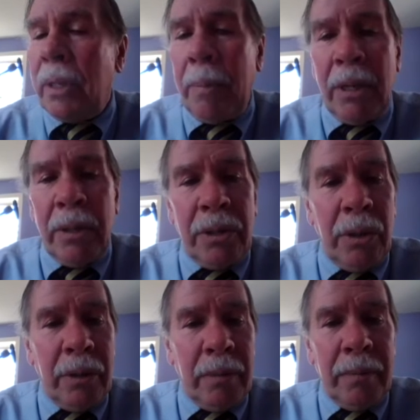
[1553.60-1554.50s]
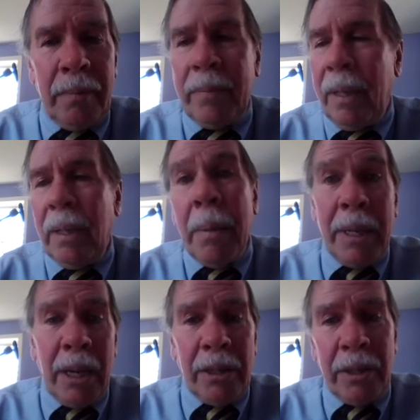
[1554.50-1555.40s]
subject to certain
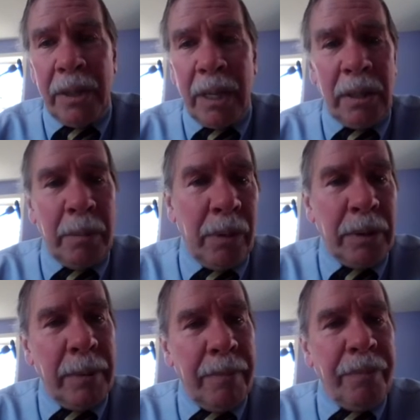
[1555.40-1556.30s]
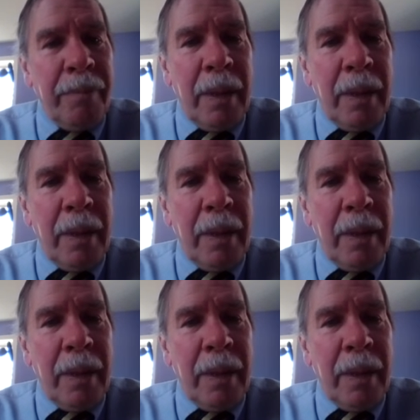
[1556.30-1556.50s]
limitations, I suppose.